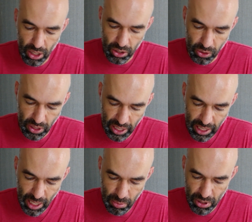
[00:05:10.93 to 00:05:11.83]
You
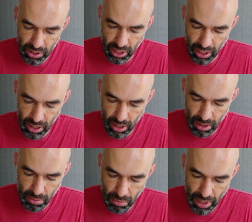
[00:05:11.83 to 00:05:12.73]
enable the
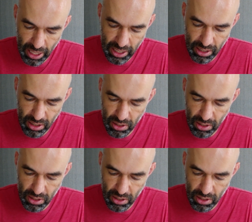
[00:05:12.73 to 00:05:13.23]
main